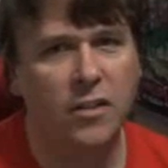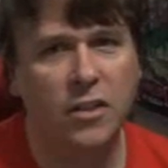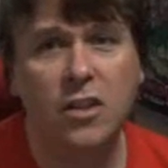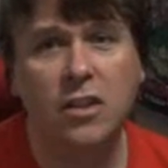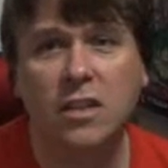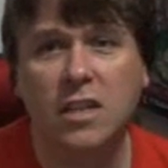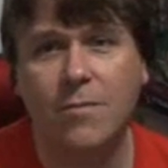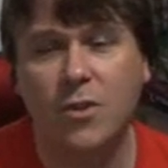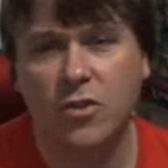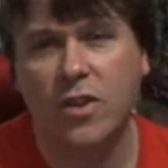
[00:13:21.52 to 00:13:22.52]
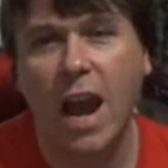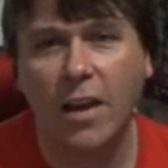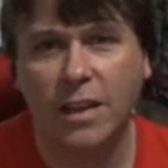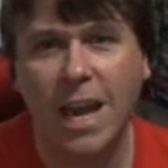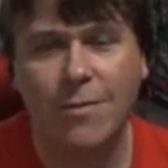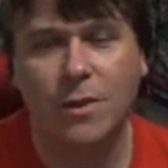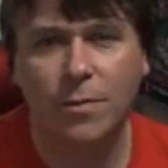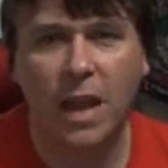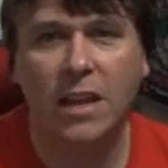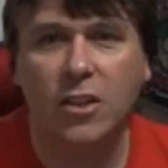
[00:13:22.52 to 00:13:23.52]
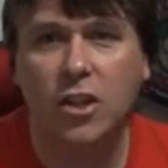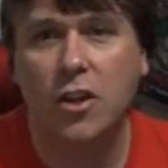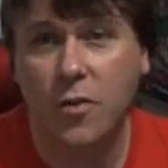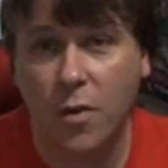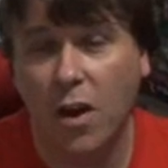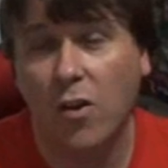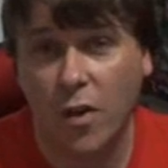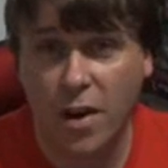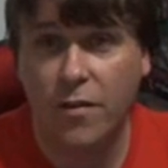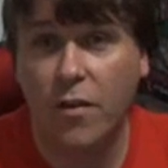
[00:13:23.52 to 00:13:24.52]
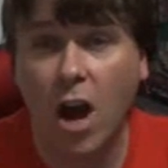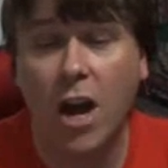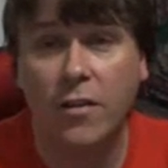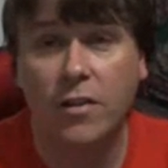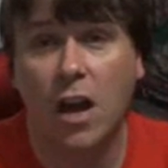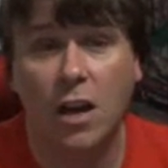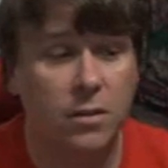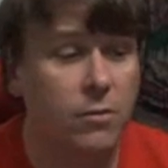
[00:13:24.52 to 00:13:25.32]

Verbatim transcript: to demonstrate how the game is played and show you a greater variety of cards,